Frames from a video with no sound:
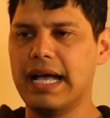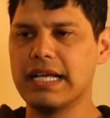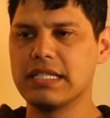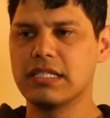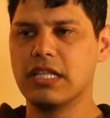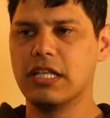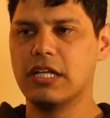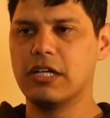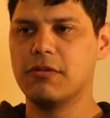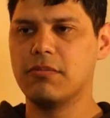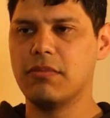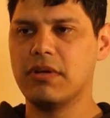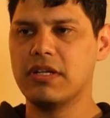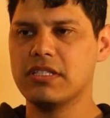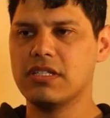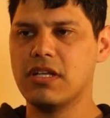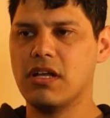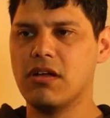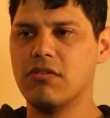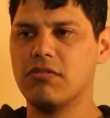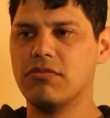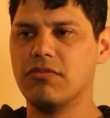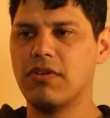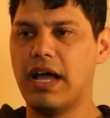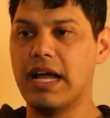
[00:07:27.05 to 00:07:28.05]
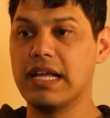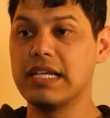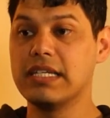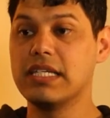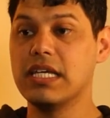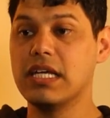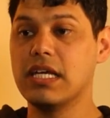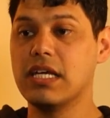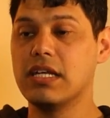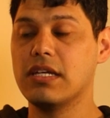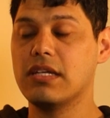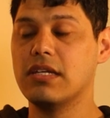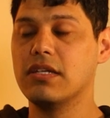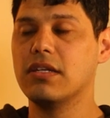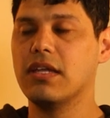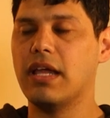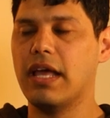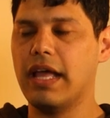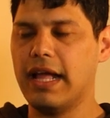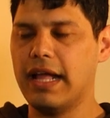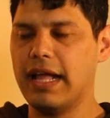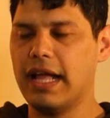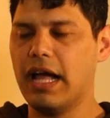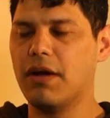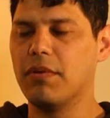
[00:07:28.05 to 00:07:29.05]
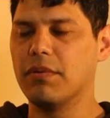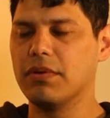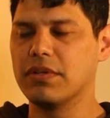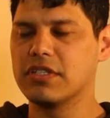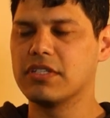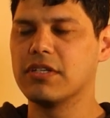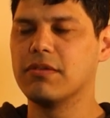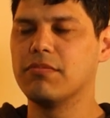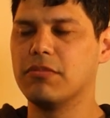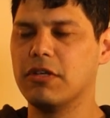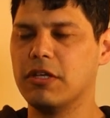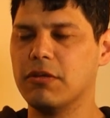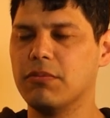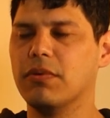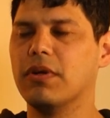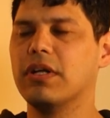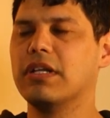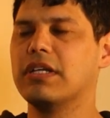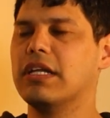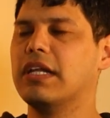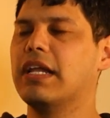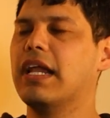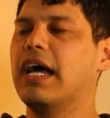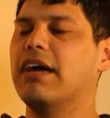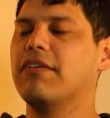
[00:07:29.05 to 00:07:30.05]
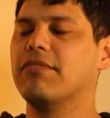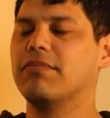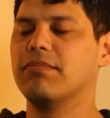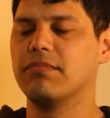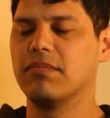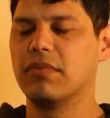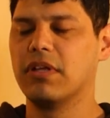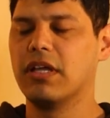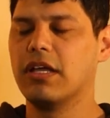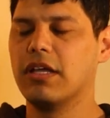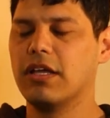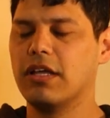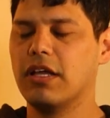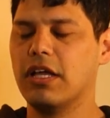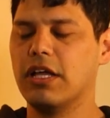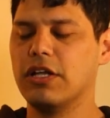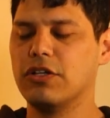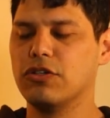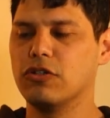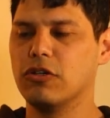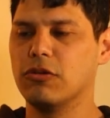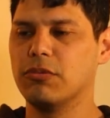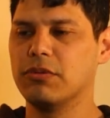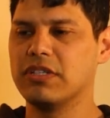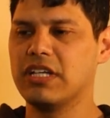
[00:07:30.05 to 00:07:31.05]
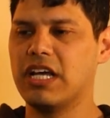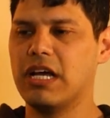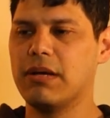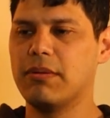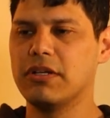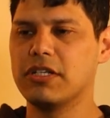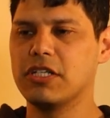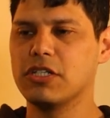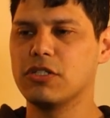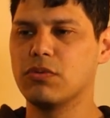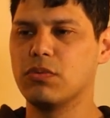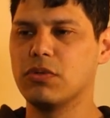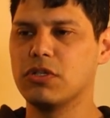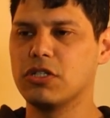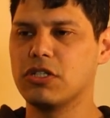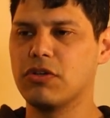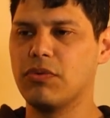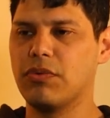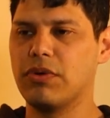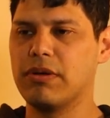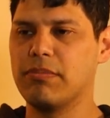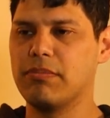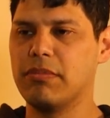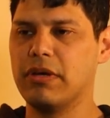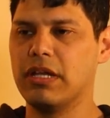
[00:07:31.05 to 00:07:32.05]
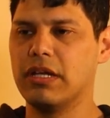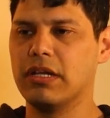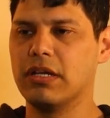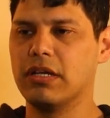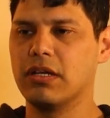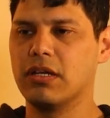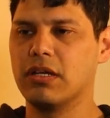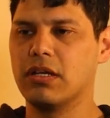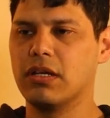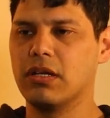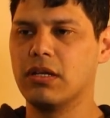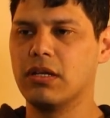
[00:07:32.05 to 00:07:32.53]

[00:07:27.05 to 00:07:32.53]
isolated myself. I did hang out with some people. I did have enjoyable time. I just wish it would have been